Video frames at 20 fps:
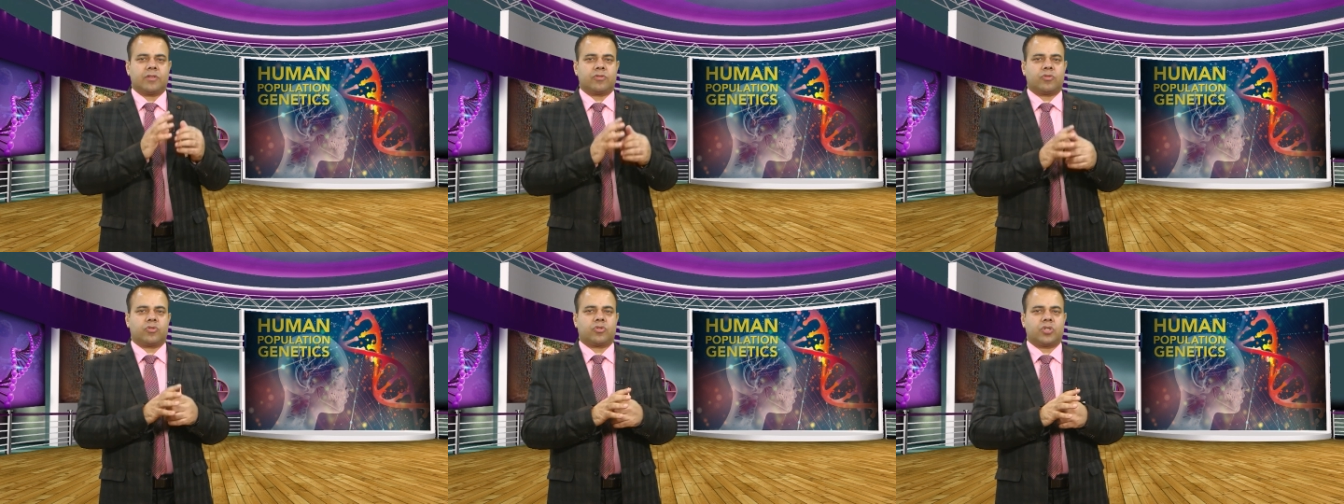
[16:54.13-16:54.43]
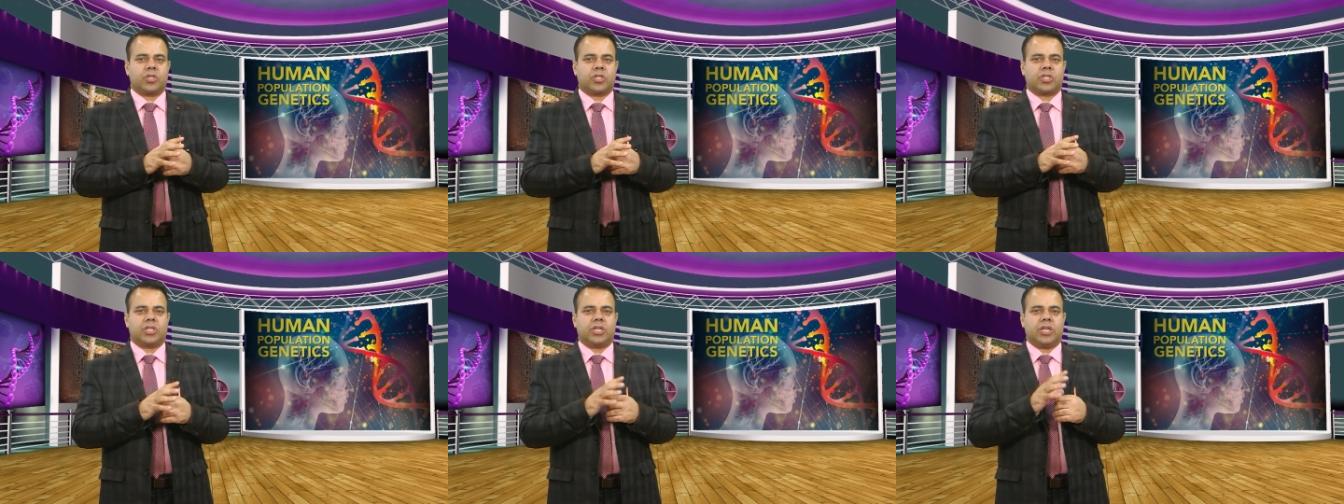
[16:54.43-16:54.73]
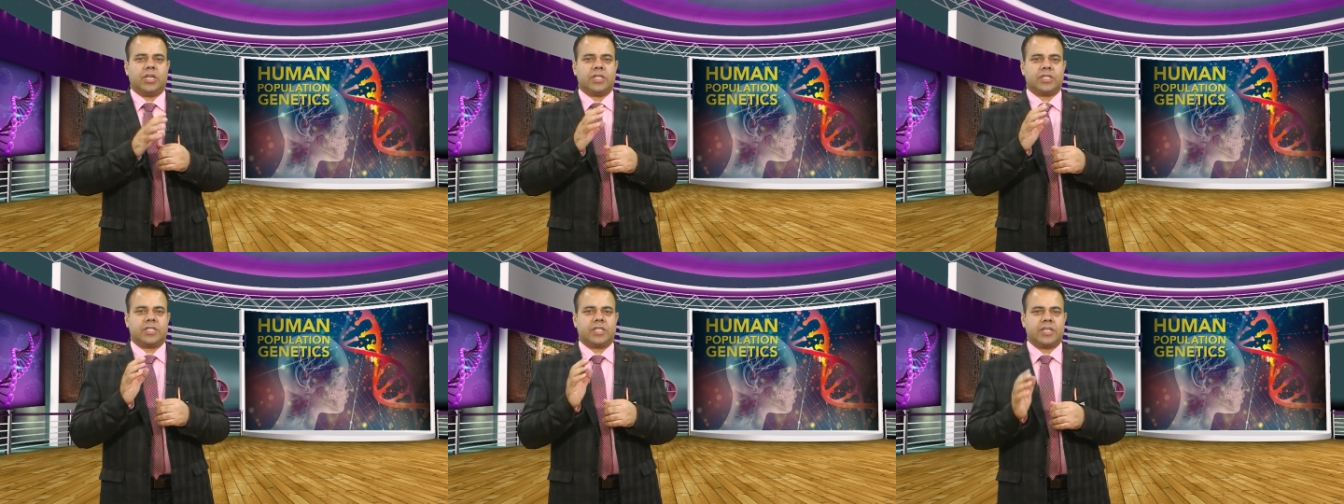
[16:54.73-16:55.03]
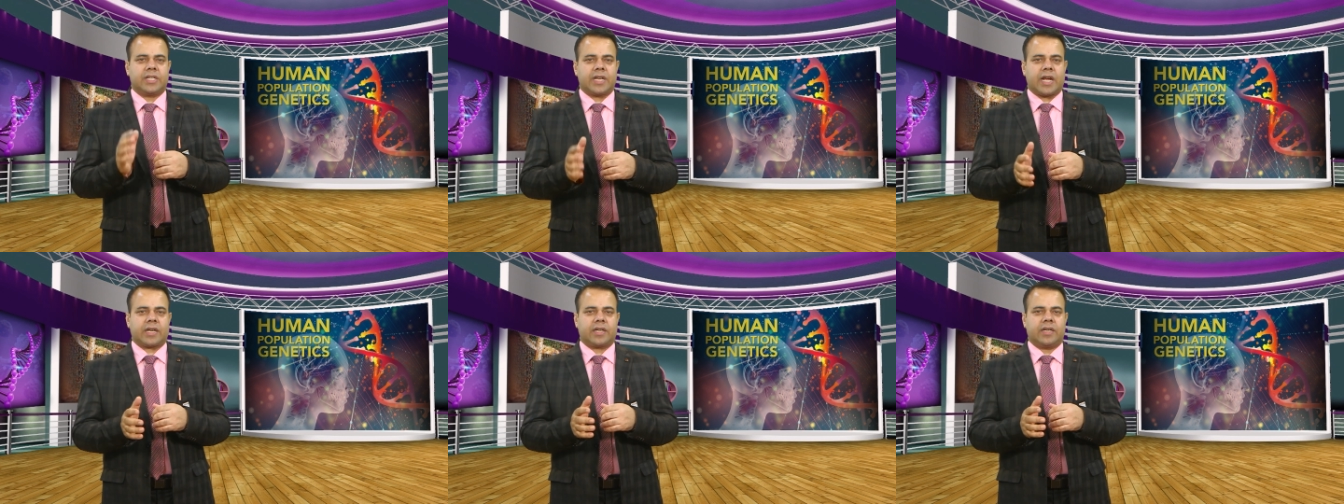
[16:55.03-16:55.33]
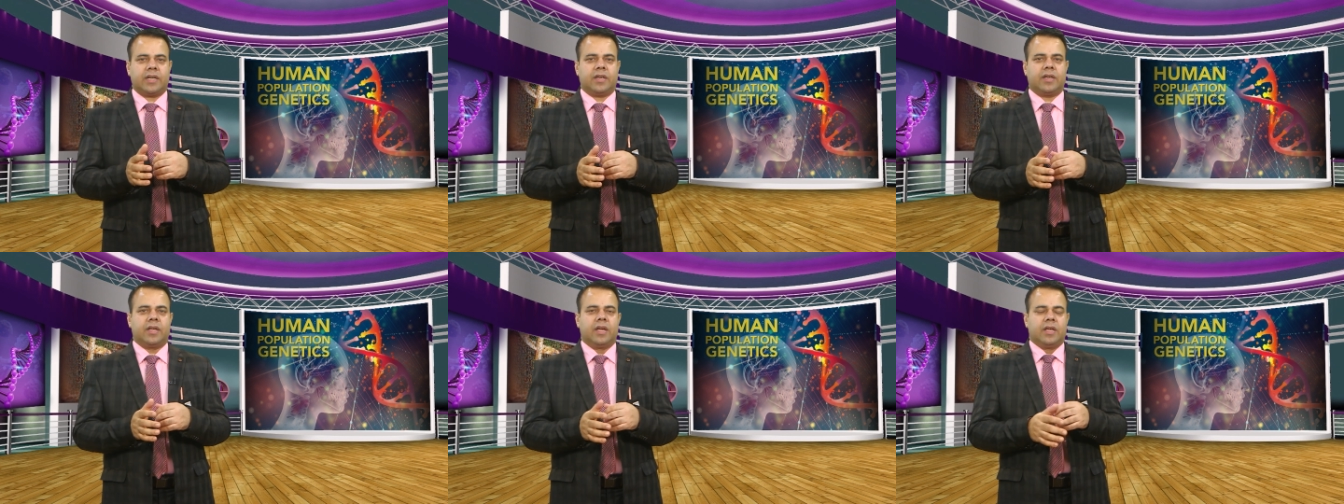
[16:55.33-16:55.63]
association is
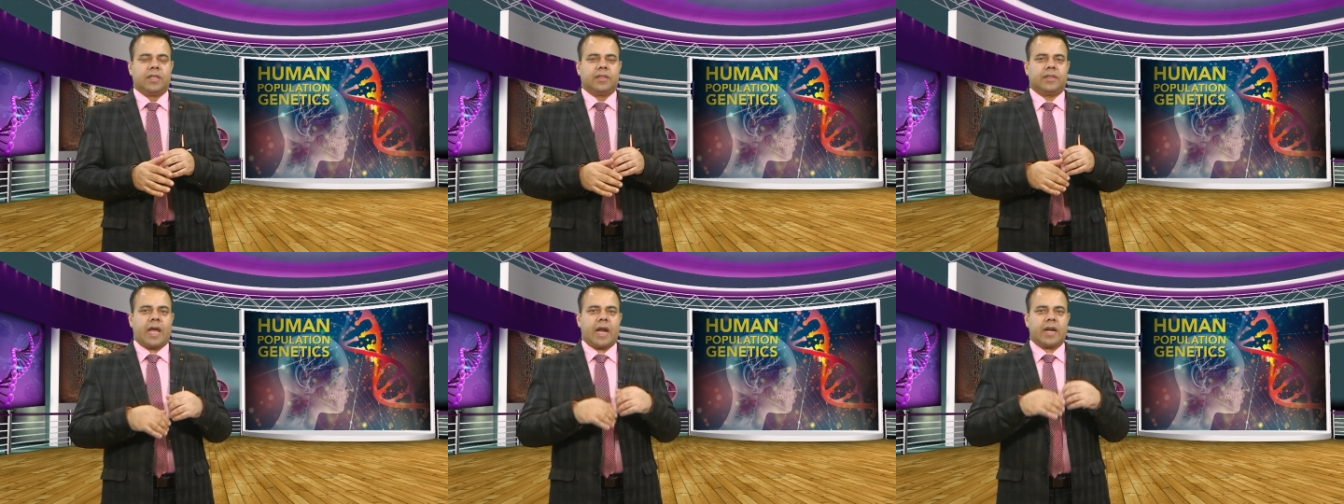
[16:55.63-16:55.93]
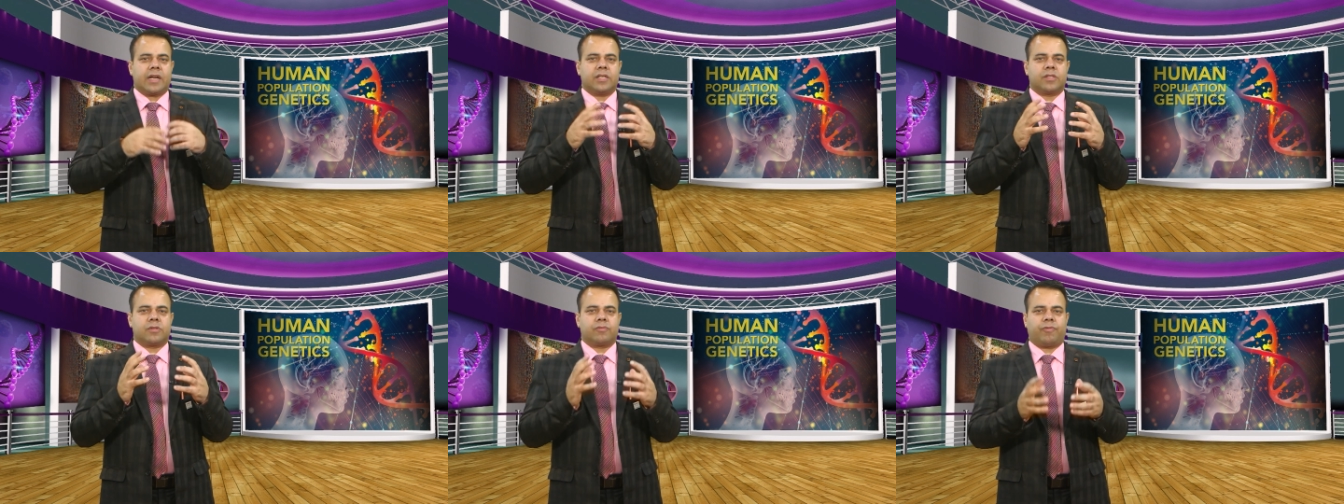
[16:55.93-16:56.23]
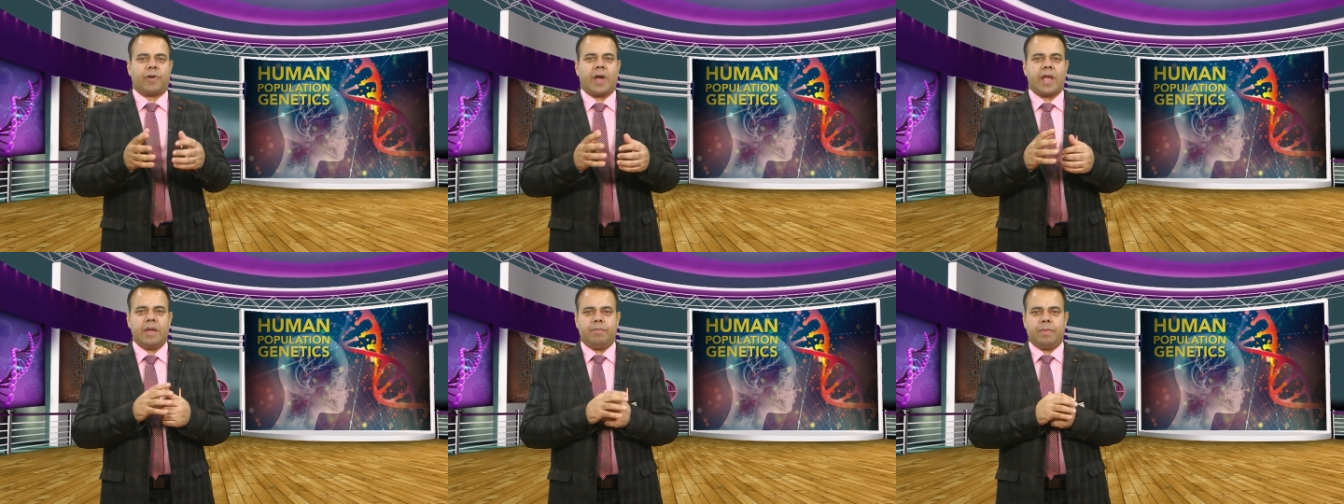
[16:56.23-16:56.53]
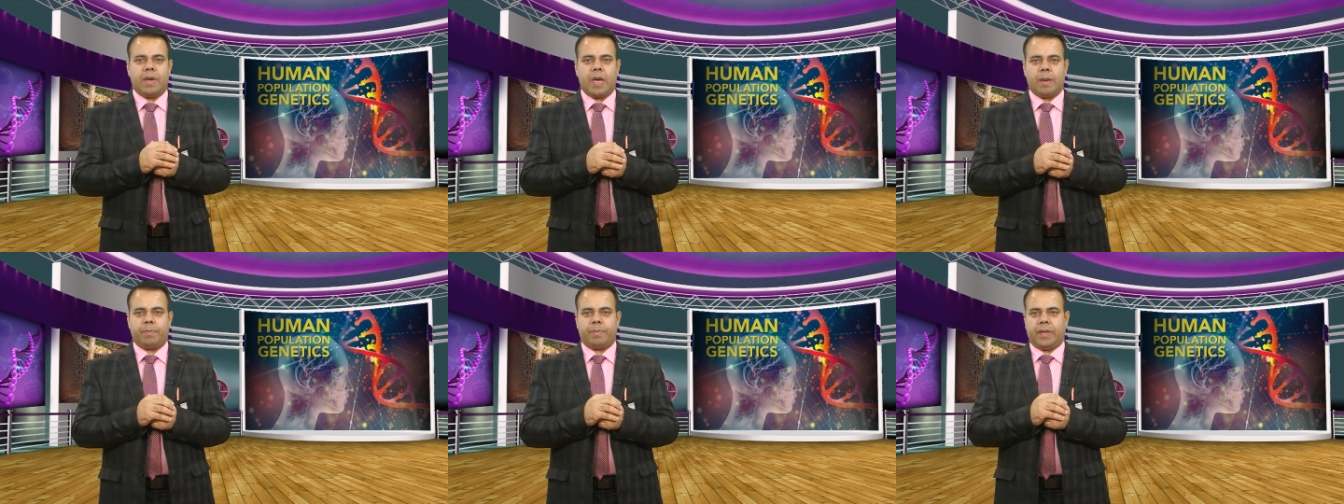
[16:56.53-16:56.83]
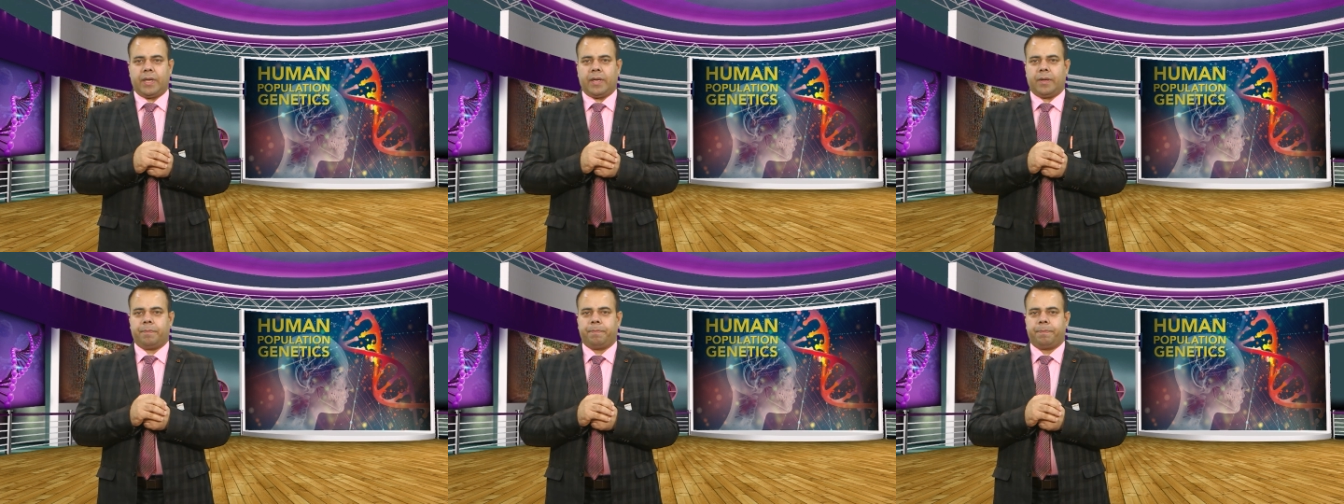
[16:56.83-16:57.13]
detected, that is, fine mapping.